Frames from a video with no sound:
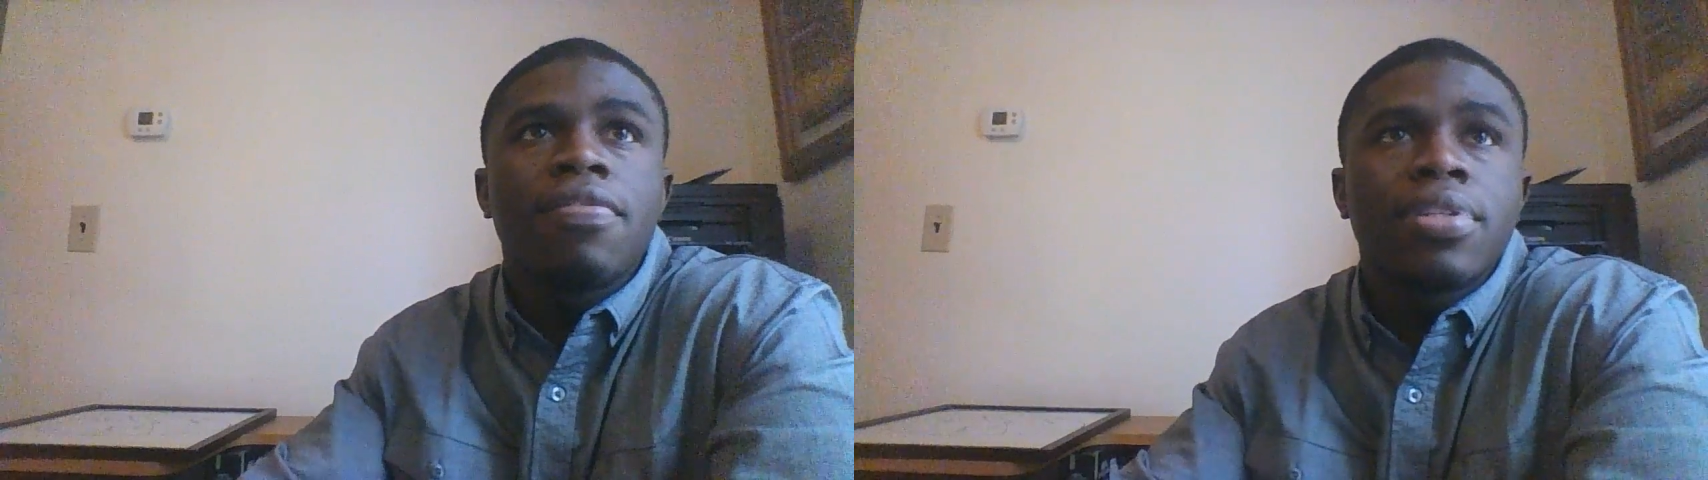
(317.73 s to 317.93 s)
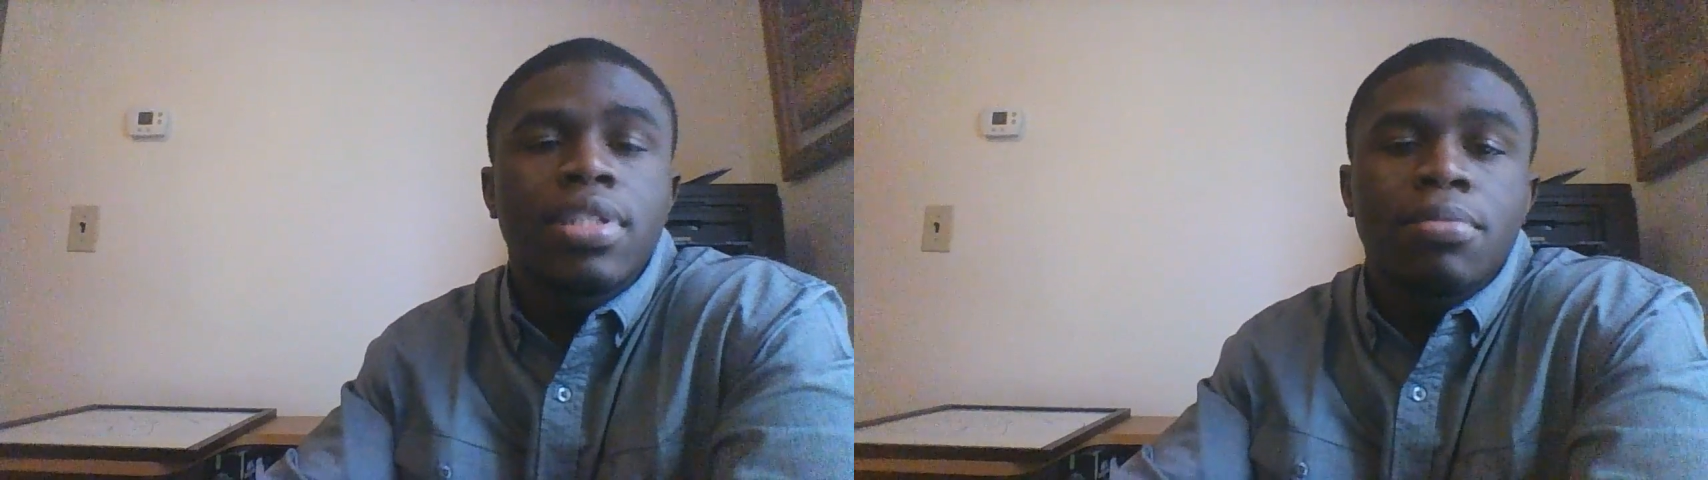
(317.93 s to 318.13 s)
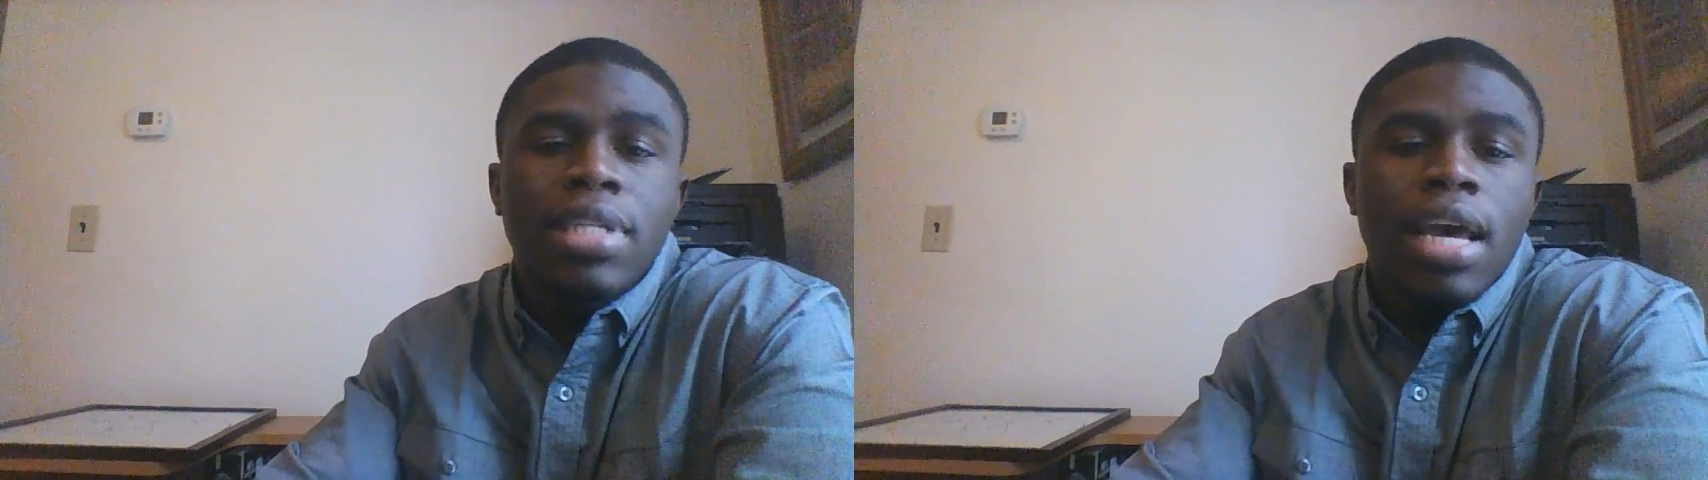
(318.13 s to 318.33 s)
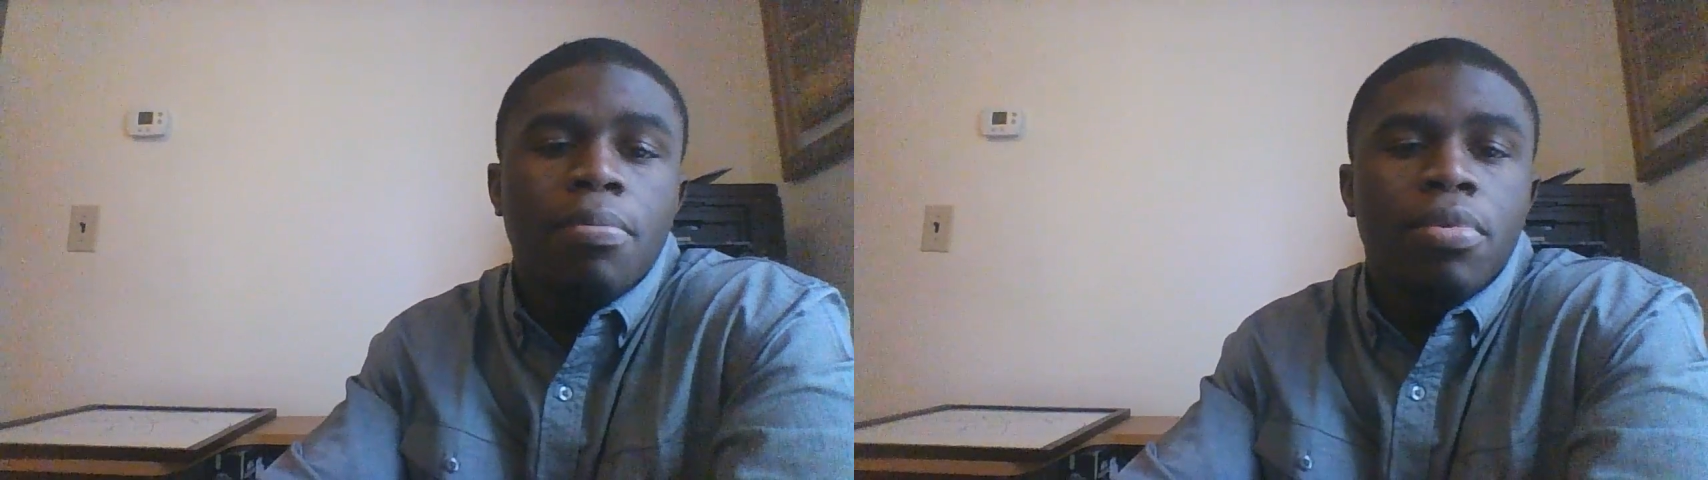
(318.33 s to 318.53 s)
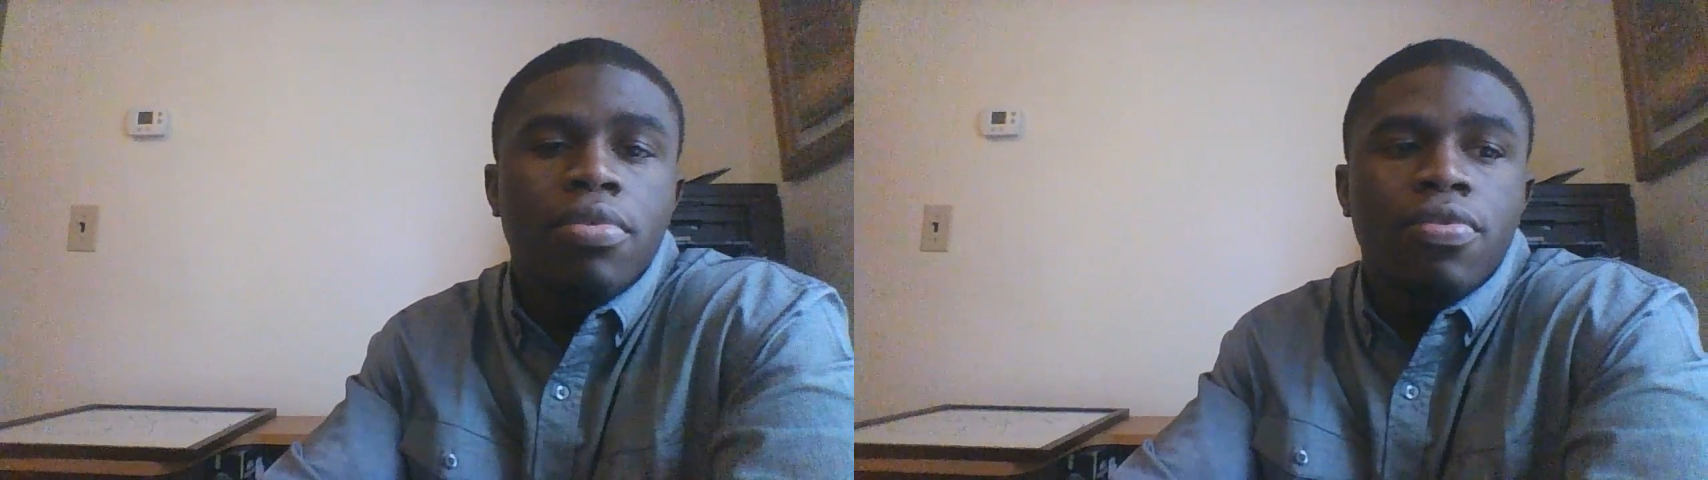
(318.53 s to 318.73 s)
some
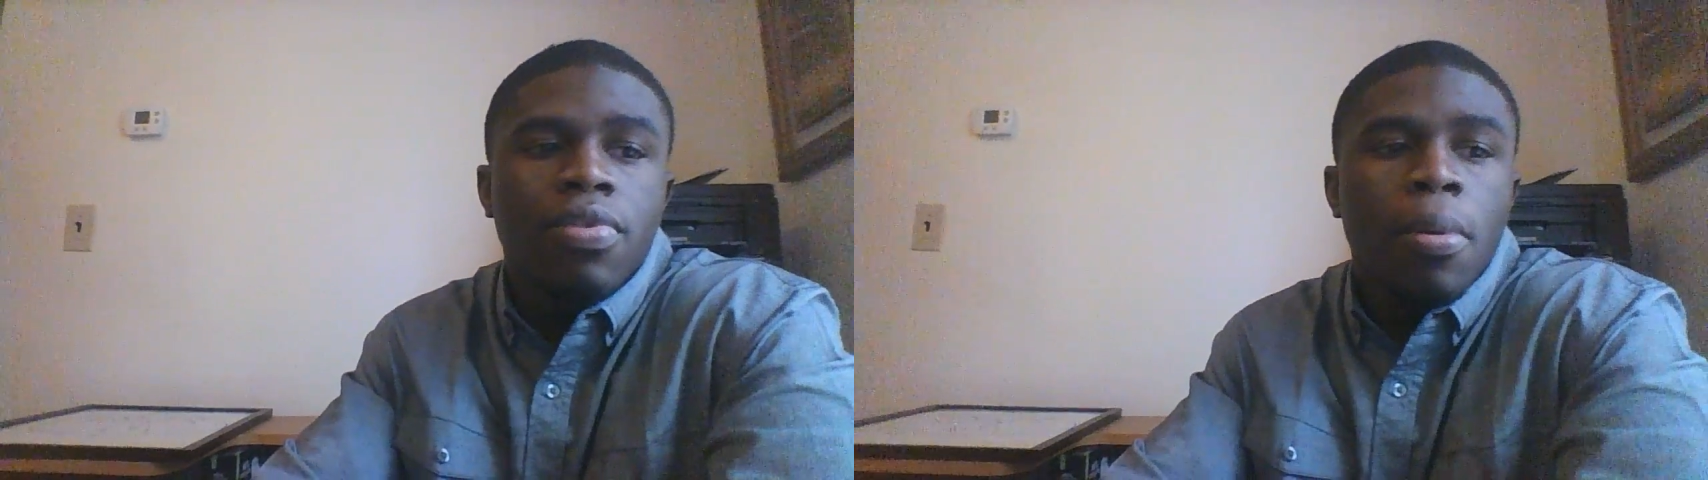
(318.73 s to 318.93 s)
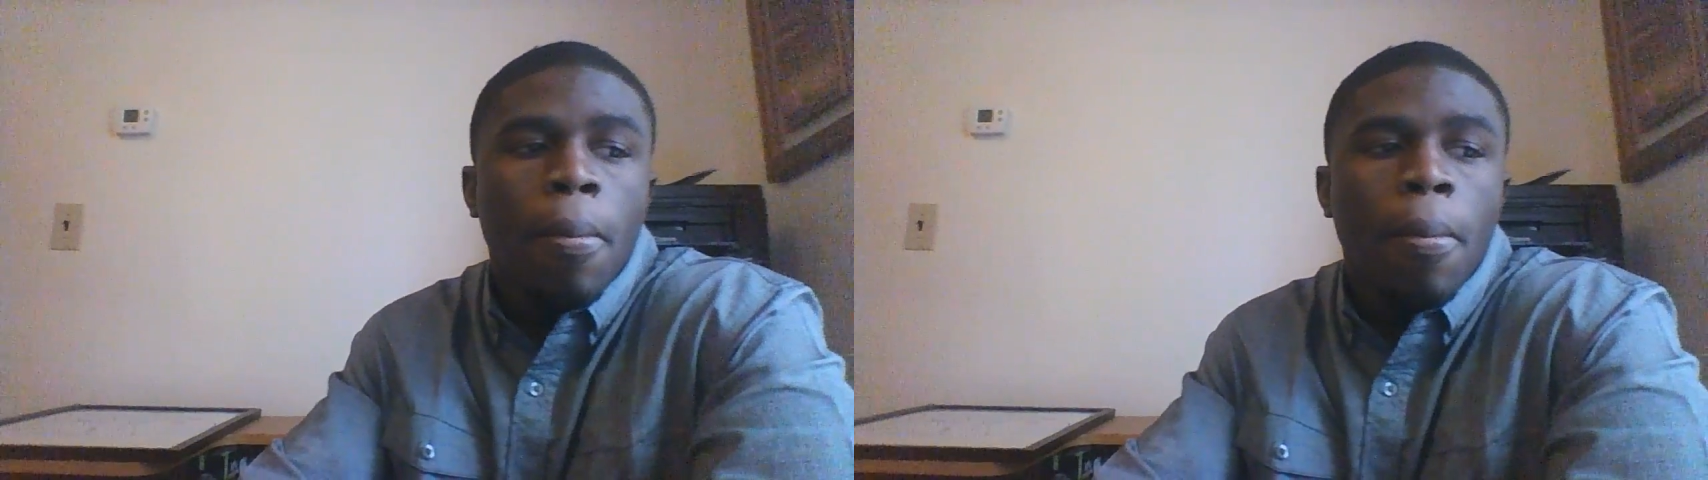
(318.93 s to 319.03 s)
type of